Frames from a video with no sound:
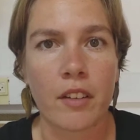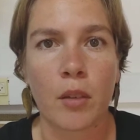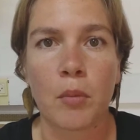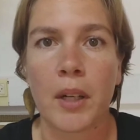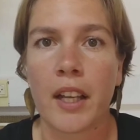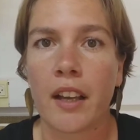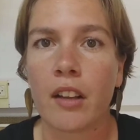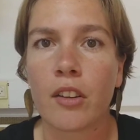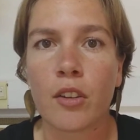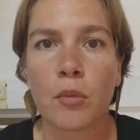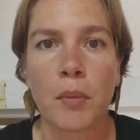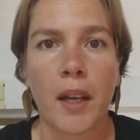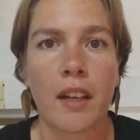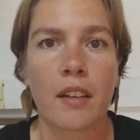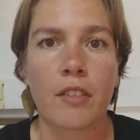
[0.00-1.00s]
Someone else
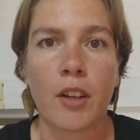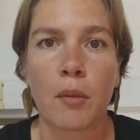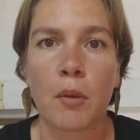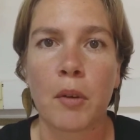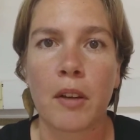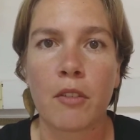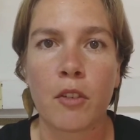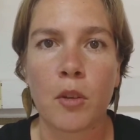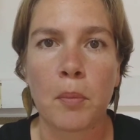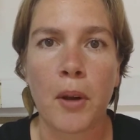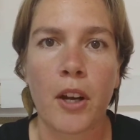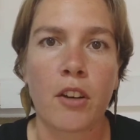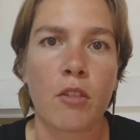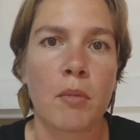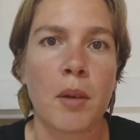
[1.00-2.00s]
might have come away from the
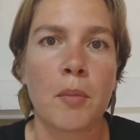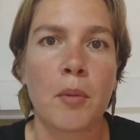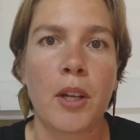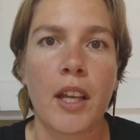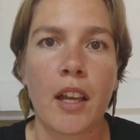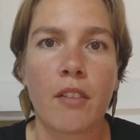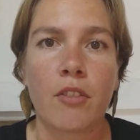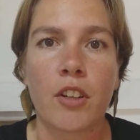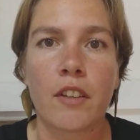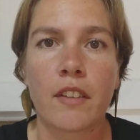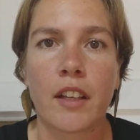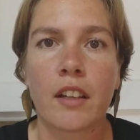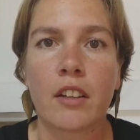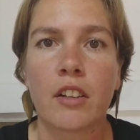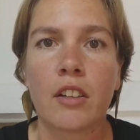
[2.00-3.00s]
party remembering every
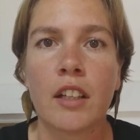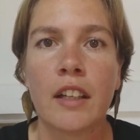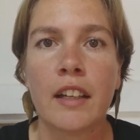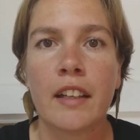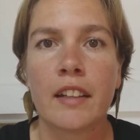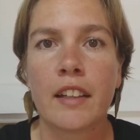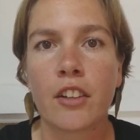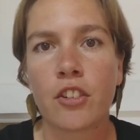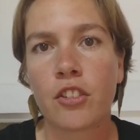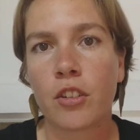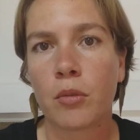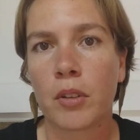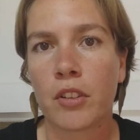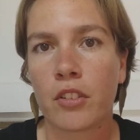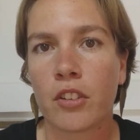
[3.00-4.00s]
single dish
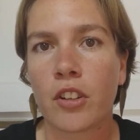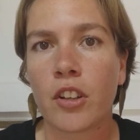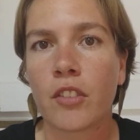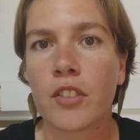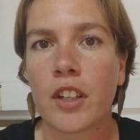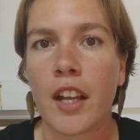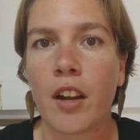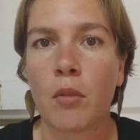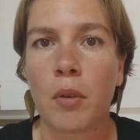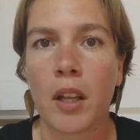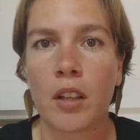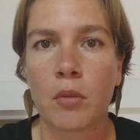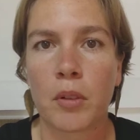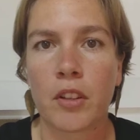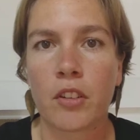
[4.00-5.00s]
that was served and how
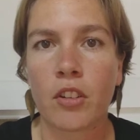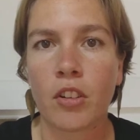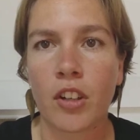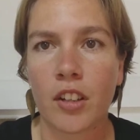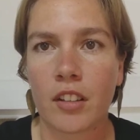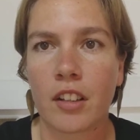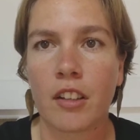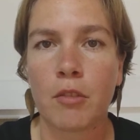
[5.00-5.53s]
well it was cooked,